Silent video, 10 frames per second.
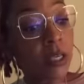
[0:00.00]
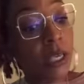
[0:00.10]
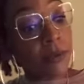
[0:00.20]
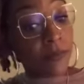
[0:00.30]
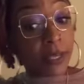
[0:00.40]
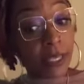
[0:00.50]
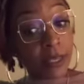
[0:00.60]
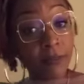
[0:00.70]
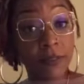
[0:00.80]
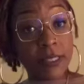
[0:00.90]
if I
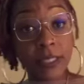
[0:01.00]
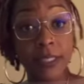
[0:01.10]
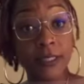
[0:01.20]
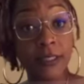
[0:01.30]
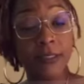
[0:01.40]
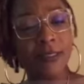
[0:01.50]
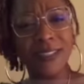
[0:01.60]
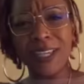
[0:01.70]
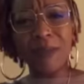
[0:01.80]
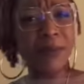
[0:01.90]
give to this,
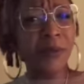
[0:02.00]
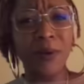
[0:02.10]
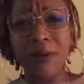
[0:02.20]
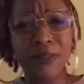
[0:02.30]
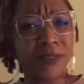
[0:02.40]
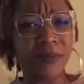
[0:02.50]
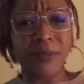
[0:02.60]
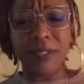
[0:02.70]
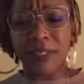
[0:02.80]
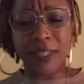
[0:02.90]
same in Aquarius'
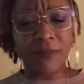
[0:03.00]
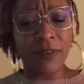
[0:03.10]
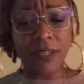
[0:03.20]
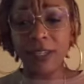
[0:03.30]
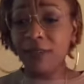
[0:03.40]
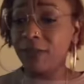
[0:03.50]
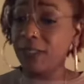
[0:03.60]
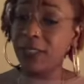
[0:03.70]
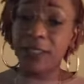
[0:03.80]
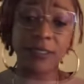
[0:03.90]
reading, if I give to
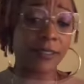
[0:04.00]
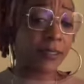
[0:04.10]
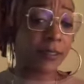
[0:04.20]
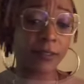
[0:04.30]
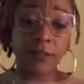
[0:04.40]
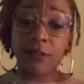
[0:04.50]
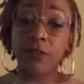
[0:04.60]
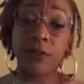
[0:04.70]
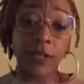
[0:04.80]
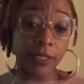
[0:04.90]
this,
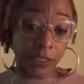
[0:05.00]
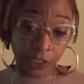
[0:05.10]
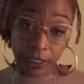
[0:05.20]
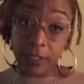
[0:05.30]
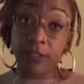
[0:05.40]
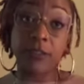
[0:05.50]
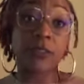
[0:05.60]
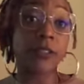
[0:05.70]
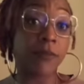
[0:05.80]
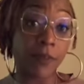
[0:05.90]
you're going to have to change.
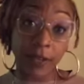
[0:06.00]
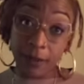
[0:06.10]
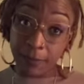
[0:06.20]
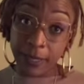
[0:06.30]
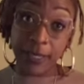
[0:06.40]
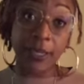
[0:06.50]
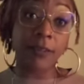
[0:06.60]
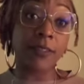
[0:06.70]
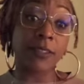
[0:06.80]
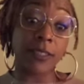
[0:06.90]
If I come back and
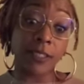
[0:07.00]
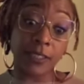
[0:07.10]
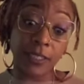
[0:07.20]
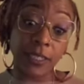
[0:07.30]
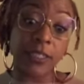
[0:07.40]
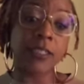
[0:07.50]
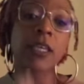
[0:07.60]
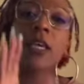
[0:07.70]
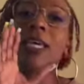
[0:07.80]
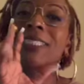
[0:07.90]
give this another chance,
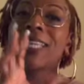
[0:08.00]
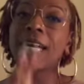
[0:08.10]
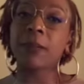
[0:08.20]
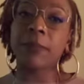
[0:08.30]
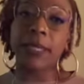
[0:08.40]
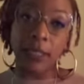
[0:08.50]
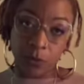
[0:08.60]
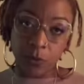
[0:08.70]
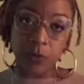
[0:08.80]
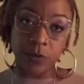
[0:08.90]
it's got to be
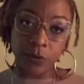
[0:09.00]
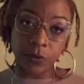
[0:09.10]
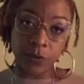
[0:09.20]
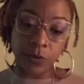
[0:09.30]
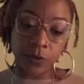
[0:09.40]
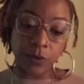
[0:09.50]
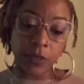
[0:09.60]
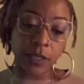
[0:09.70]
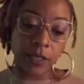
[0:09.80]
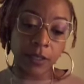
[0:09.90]
equal.
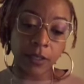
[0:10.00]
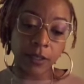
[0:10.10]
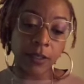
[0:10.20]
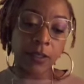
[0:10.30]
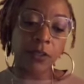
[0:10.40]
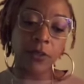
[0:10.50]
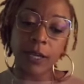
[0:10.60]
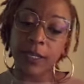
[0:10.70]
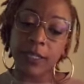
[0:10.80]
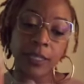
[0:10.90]
Okay? You
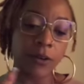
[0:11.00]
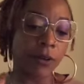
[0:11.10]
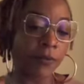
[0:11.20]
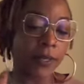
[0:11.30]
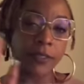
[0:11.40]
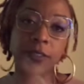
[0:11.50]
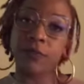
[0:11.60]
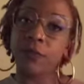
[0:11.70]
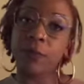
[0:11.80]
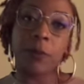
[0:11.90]
got to let go of that shit
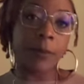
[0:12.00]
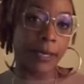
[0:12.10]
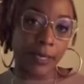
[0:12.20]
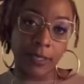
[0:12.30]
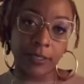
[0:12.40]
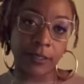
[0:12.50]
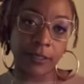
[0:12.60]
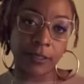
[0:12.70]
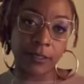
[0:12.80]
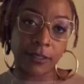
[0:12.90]
from your
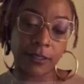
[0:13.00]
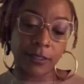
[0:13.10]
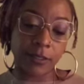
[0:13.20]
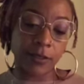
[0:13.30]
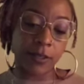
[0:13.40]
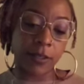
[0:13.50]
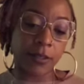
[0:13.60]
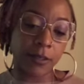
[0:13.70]
past. Okay?